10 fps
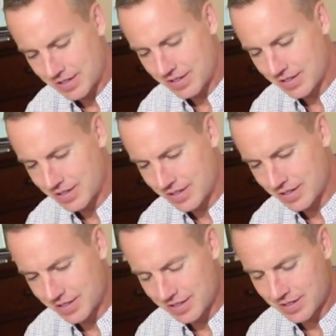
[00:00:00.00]

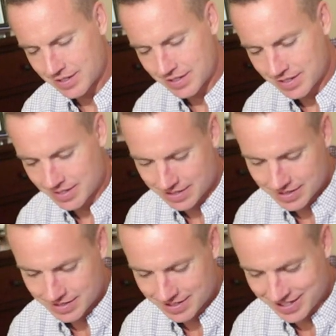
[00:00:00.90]

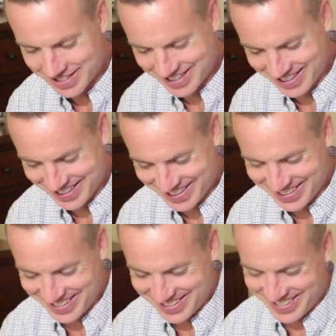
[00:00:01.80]

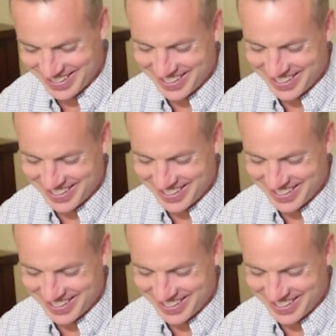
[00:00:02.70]
(not speaking)